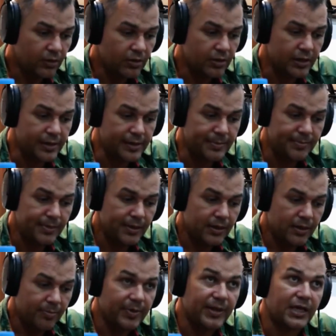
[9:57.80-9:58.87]
But
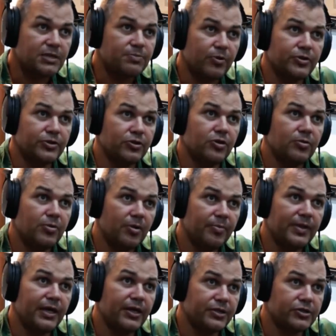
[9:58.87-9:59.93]
that's my job.
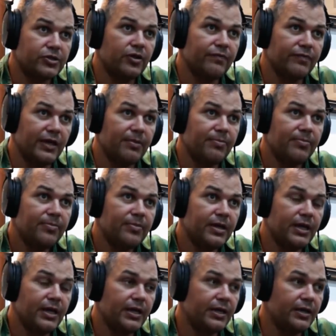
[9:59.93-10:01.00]
I'm there to serve them.
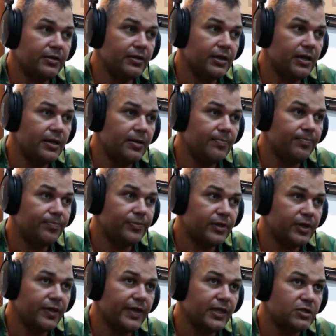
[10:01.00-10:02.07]
And,
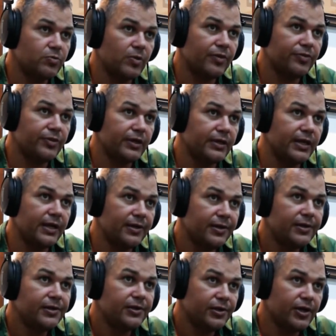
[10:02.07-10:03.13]
you know, that's one thing that
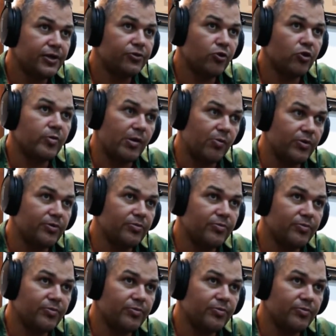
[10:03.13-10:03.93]
you talk about with,